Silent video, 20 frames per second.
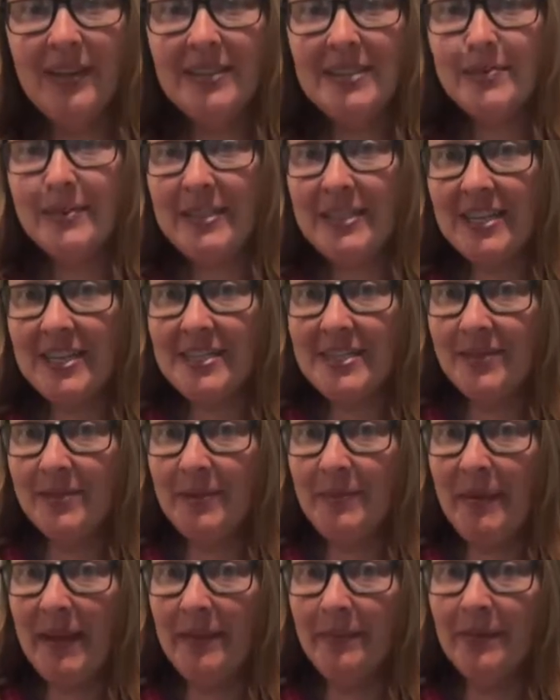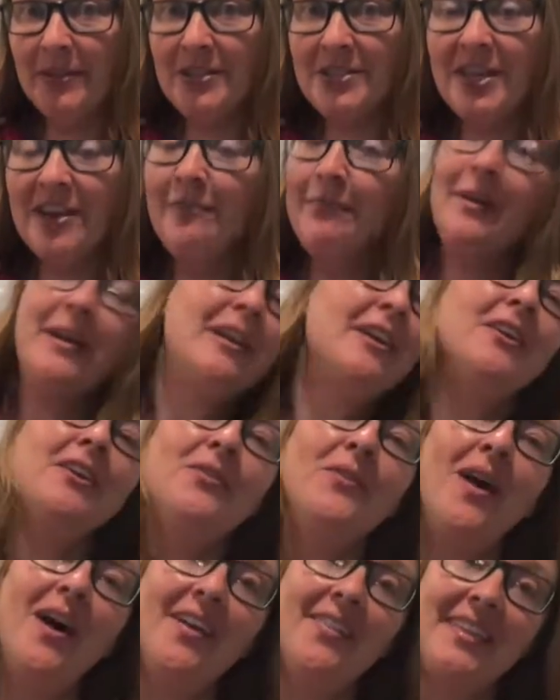it's me Jessie with Pampered Chef, bringing you
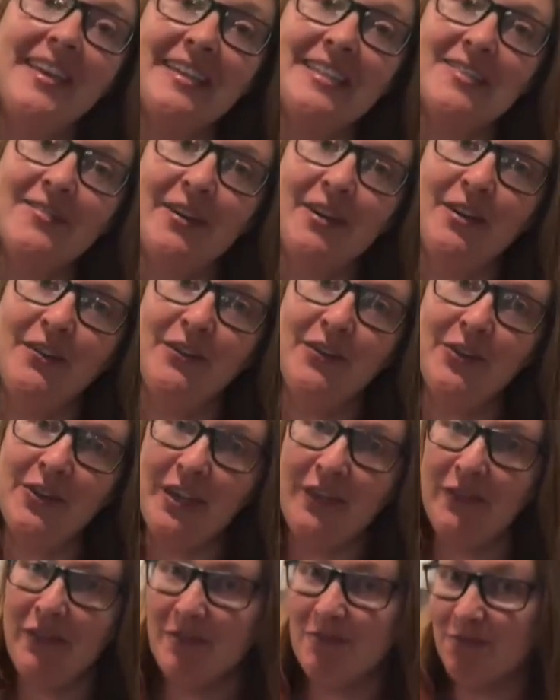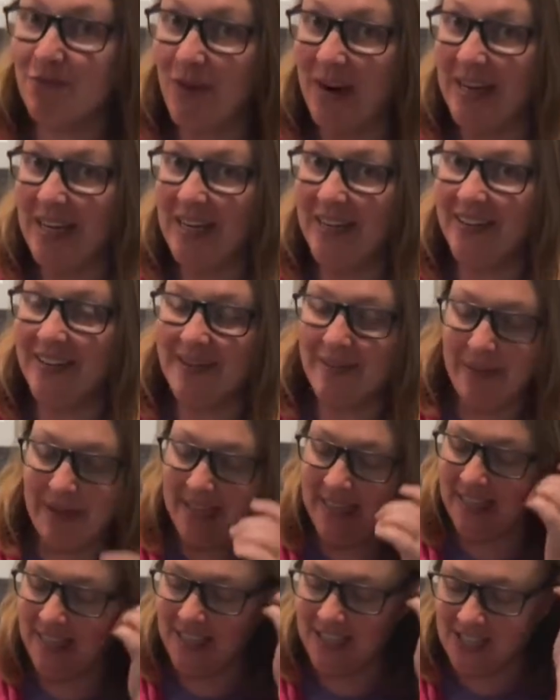all things fun and foodie from right here in my
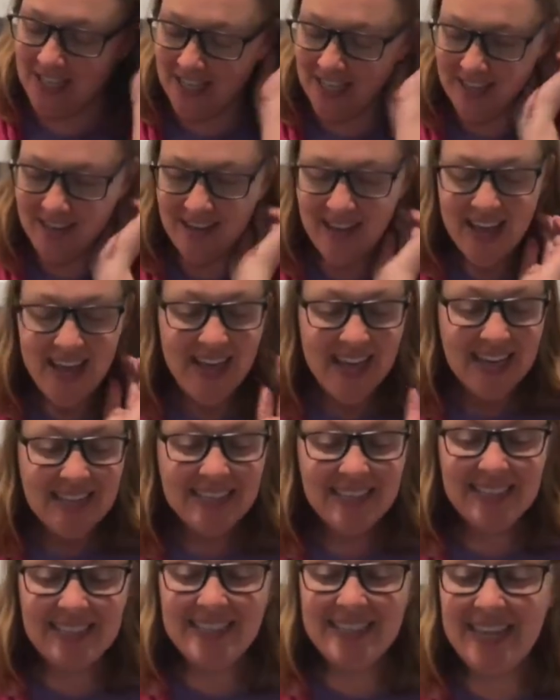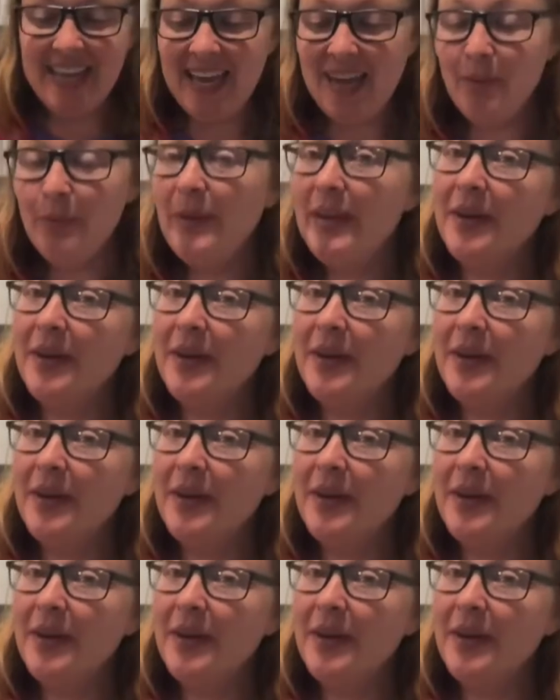kitchen. Today we